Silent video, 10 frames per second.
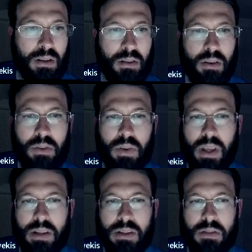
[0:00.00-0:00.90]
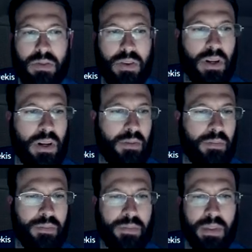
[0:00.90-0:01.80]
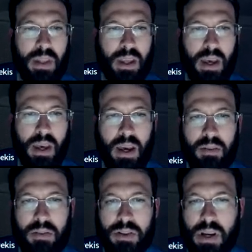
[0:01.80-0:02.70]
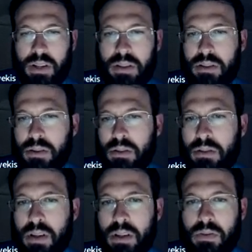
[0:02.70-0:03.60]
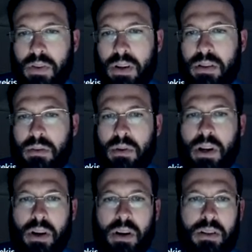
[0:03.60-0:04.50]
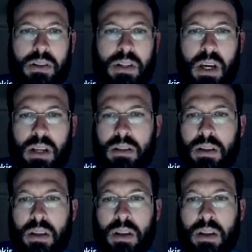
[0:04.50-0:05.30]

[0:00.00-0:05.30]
over 1,000-foot average altitude as far as the radar could detect,